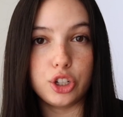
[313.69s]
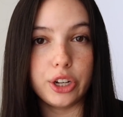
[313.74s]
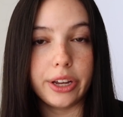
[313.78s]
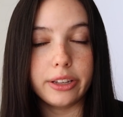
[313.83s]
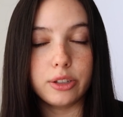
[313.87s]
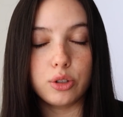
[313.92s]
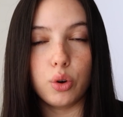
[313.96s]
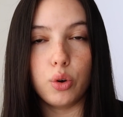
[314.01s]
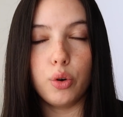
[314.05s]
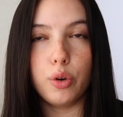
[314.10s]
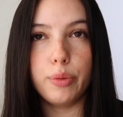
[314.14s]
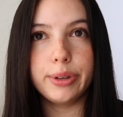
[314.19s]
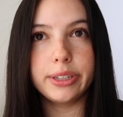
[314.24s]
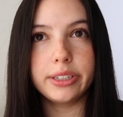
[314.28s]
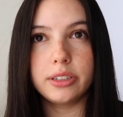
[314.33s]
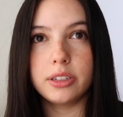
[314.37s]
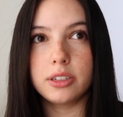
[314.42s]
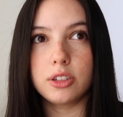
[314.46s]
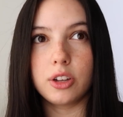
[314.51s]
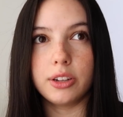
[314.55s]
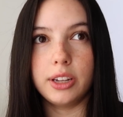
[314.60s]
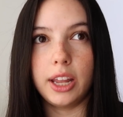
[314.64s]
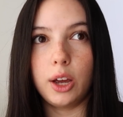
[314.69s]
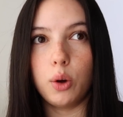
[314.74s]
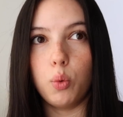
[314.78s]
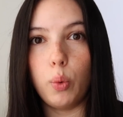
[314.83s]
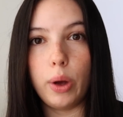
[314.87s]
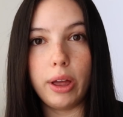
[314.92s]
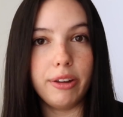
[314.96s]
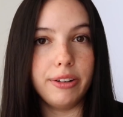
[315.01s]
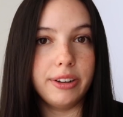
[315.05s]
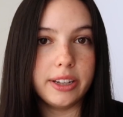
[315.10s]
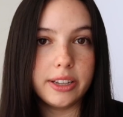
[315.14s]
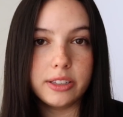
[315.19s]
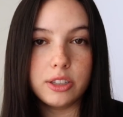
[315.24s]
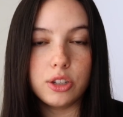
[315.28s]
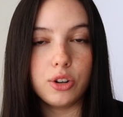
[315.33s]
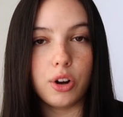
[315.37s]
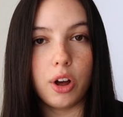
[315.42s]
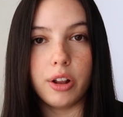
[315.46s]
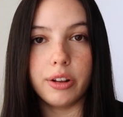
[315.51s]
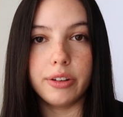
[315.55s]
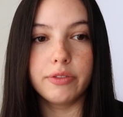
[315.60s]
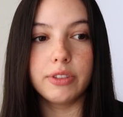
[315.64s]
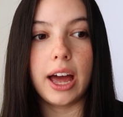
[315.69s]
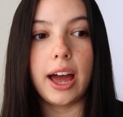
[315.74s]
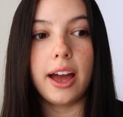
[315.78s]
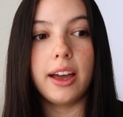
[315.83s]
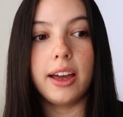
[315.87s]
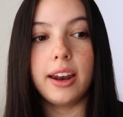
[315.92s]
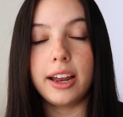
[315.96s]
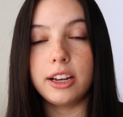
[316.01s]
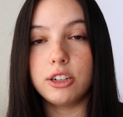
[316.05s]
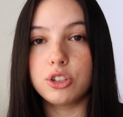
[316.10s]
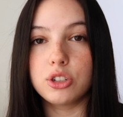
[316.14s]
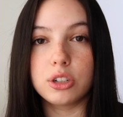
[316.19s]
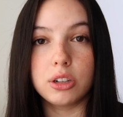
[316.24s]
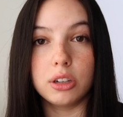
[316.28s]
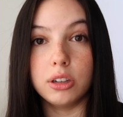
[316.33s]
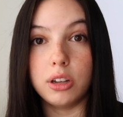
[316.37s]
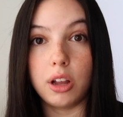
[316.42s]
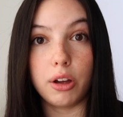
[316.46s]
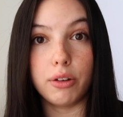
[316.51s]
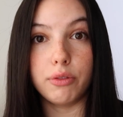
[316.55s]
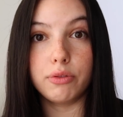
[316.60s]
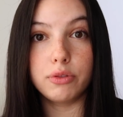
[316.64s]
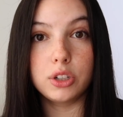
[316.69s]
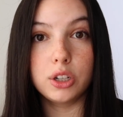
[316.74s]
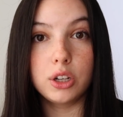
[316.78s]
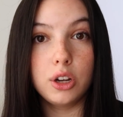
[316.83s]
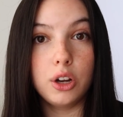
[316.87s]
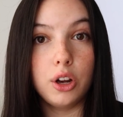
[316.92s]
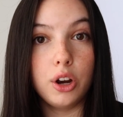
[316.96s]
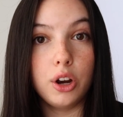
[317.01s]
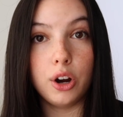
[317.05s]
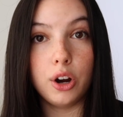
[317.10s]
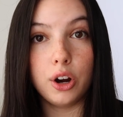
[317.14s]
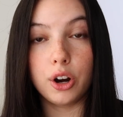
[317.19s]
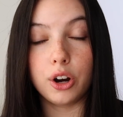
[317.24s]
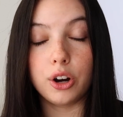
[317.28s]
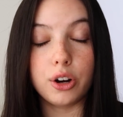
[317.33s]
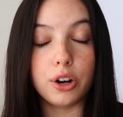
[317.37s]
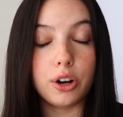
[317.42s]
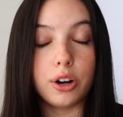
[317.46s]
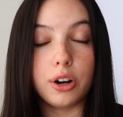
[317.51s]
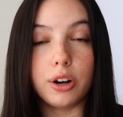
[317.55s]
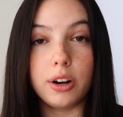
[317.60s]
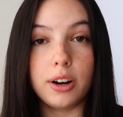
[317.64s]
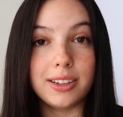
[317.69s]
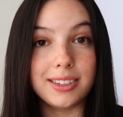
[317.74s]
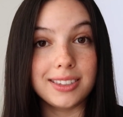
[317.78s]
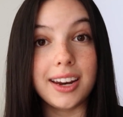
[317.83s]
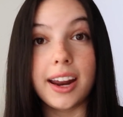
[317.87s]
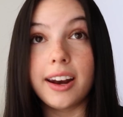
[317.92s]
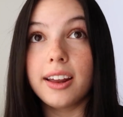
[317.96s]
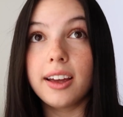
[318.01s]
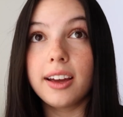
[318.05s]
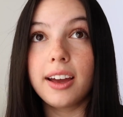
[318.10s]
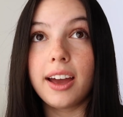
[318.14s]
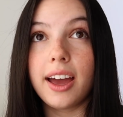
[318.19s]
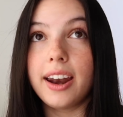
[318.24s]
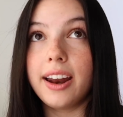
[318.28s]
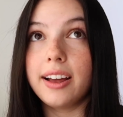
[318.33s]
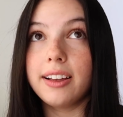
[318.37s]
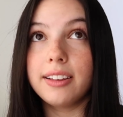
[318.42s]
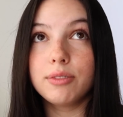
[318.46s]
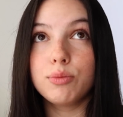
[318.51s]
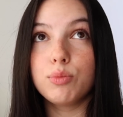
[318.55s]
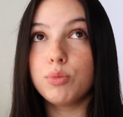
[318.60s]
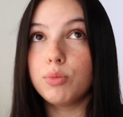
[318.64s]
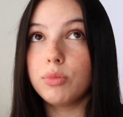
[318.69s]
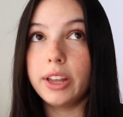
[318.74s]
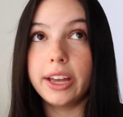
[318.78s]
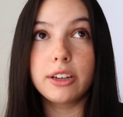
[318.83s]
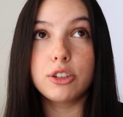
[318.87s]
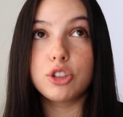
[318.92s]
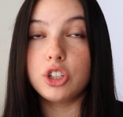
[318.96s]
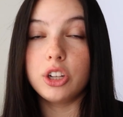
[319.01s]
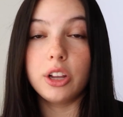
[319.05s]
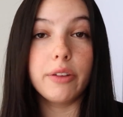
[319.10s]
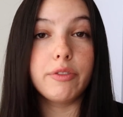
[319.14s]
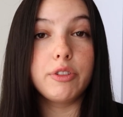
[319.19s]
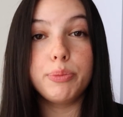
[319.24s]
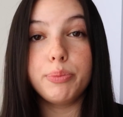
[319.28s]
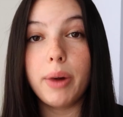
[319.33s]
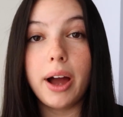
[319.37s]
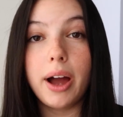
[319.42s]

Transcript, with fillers: She has a whole business on like wellness and all of that, and I just loved her aesthetic, and I like she loved